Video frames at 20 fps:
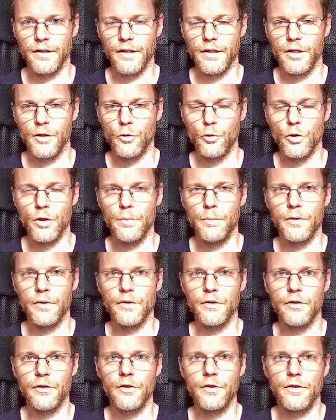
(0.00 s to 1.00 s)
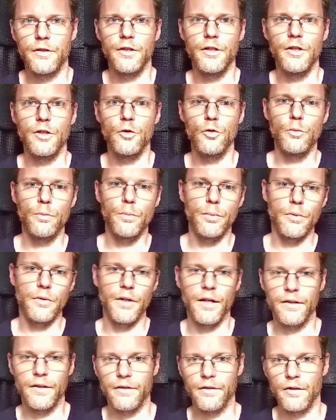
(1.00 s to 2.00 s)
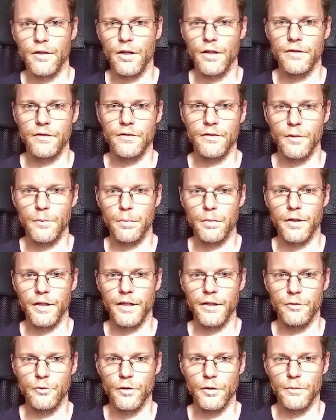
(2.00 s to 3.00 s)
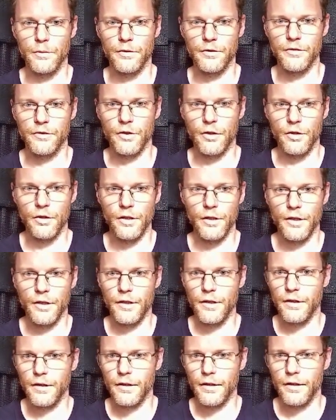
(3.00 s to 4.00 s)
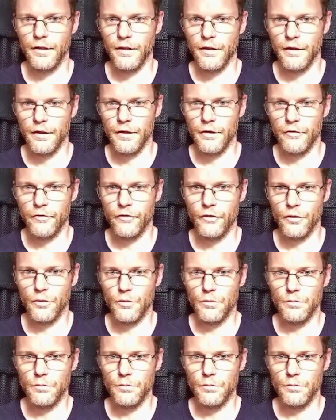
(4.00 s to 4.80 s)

ribbon tube and not a plain ribbon. So if you